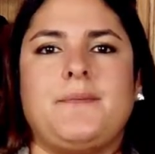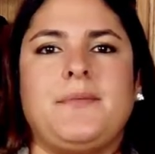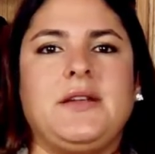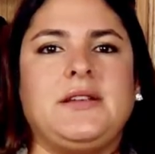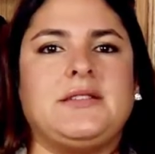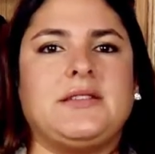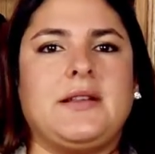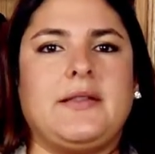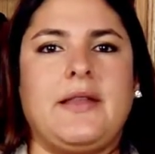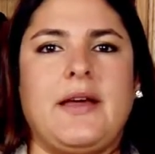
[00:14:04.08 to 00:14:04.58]

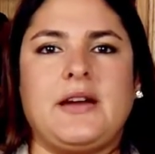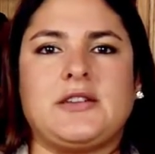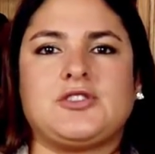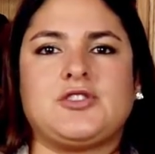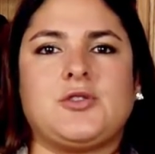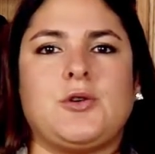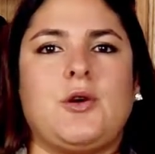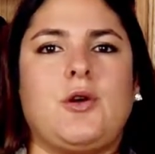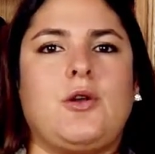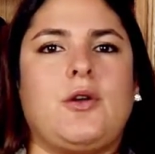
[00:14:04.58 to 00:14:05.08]

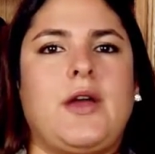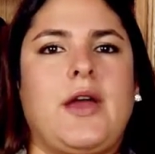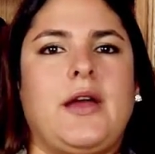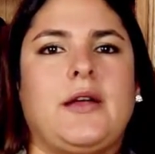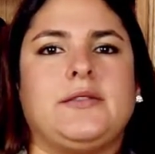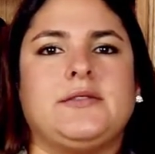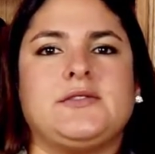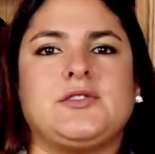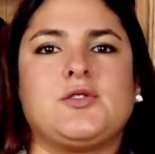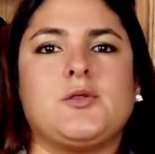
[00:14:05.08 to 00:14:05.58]
intellectual
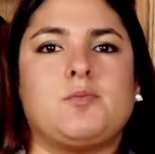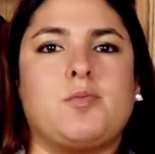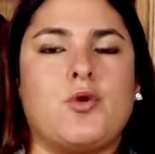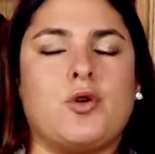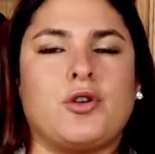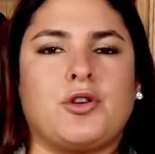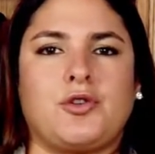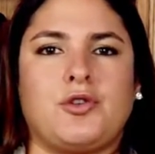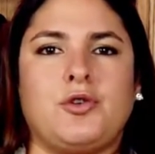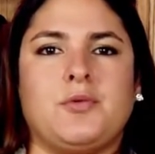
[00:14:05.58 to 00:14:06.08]
and
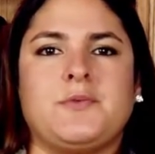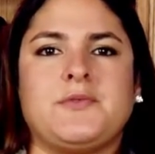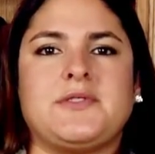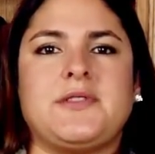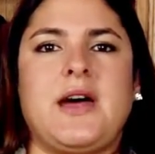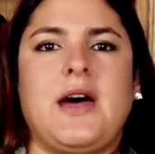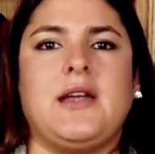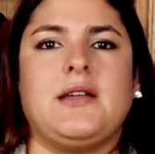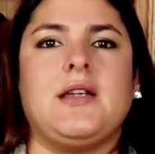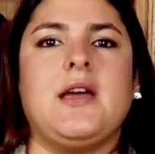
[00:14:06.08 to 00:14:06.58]
support groups
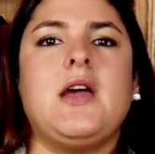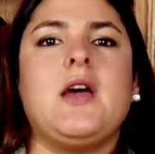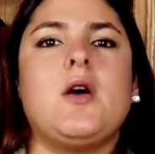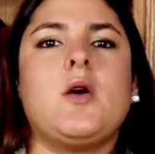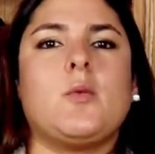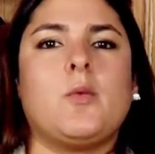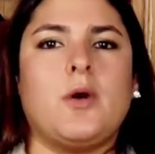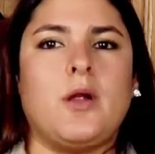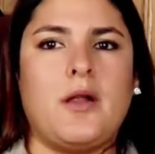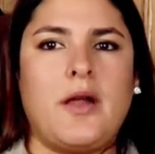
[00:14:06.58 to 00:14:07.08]
that
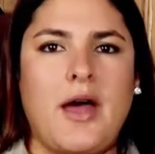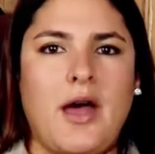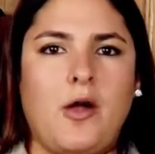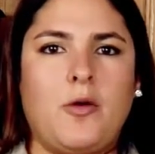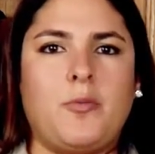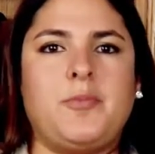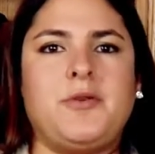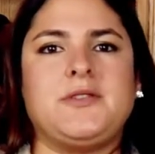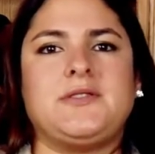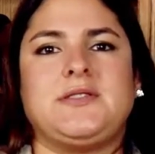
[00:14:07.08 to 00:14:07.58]
will
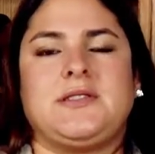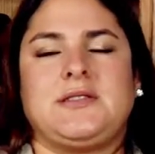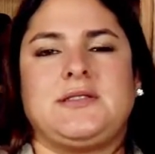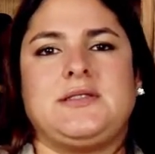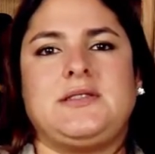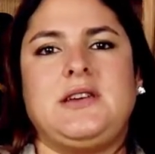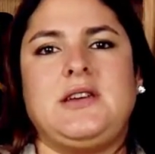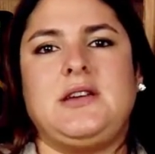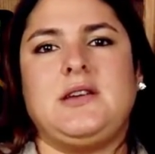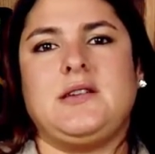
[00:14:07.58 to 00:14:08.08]
help you
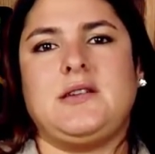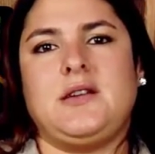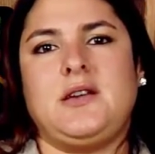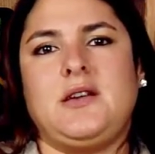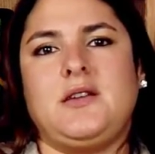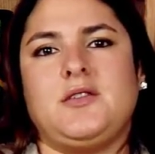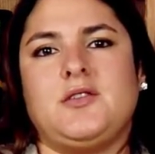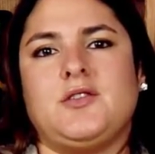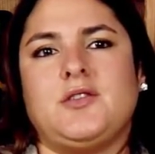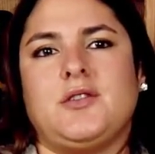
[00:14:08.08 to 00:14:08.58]
succeed
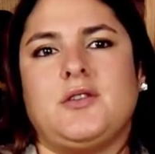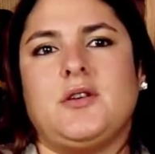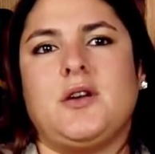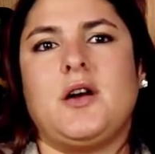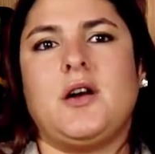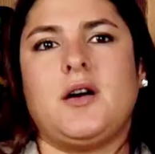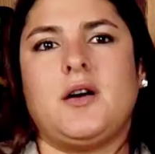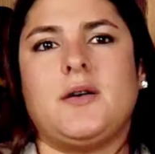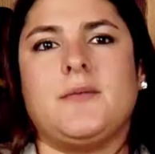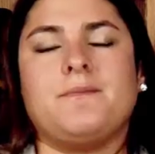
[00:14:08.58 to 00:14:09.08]
in your
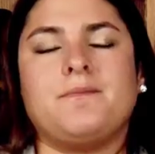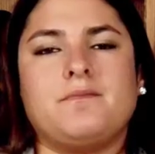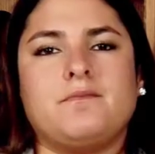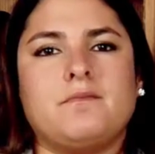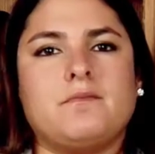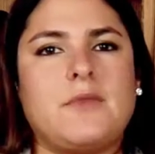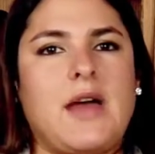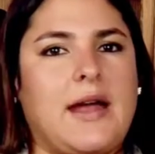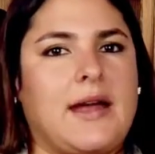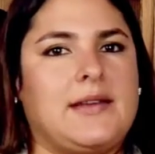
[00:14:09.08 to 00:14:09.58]

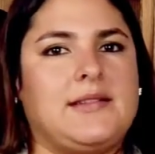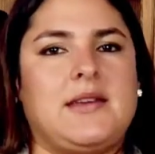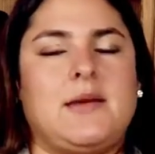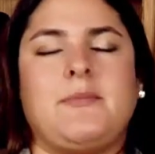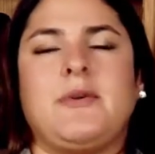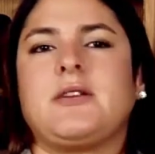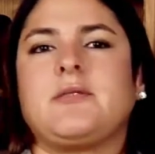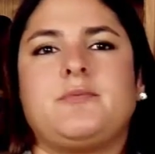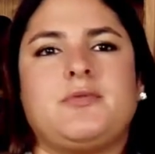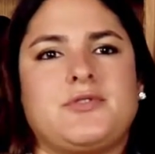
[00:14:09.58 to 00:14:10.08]

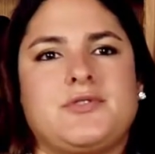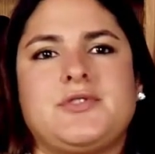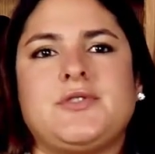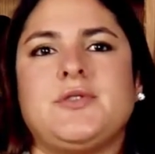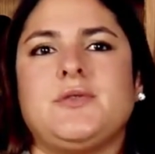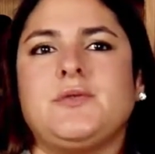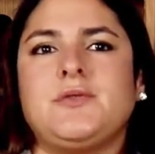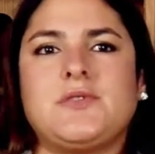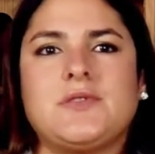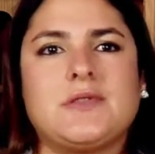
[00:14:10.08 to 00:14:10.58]
academic
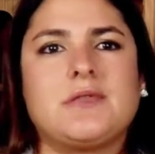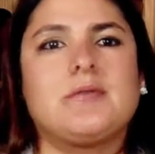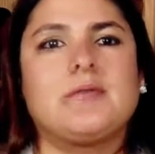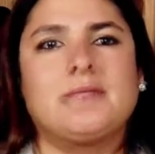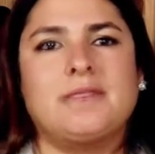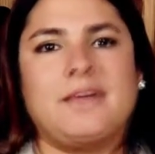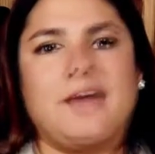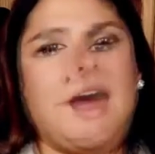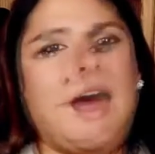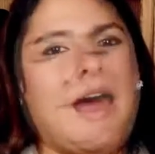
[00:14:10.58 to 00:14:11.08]
pursuits.
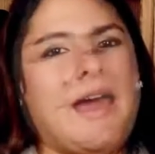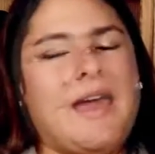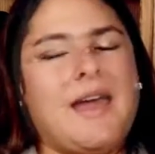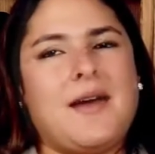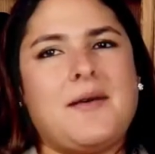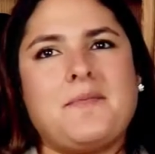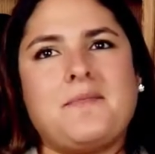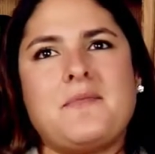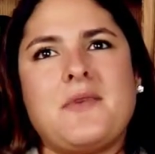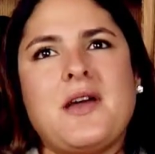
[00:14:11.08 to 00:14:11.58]
I
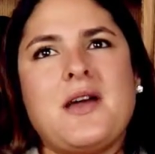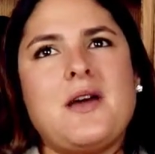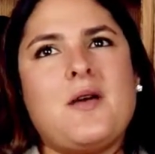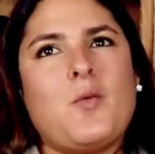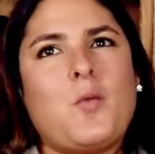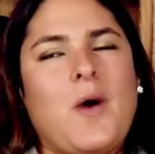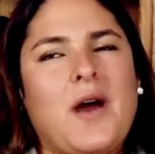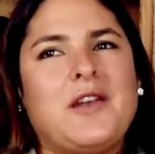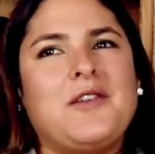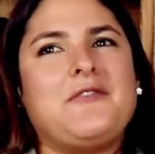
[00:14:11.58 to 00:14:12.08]
am
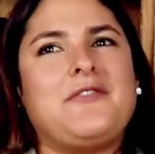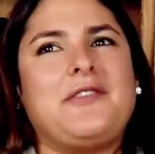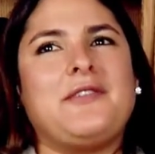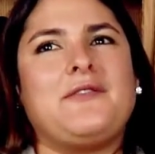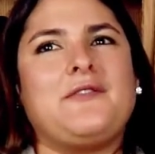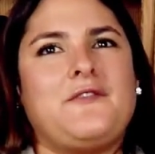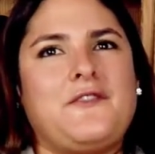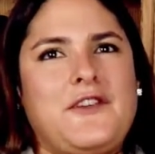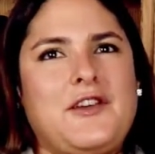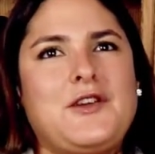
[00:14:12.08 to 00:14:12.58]
one of the
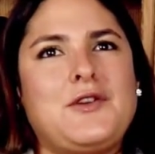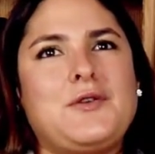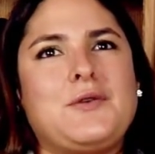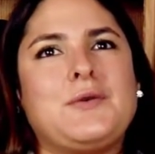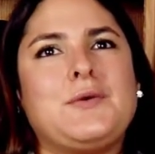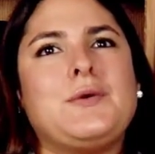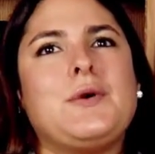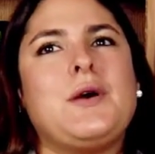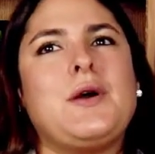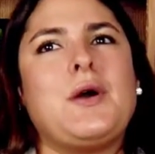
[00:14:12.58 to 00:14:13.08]

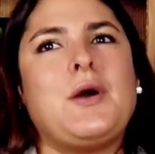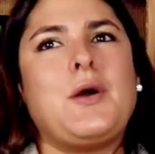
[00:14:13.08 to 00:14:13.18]
few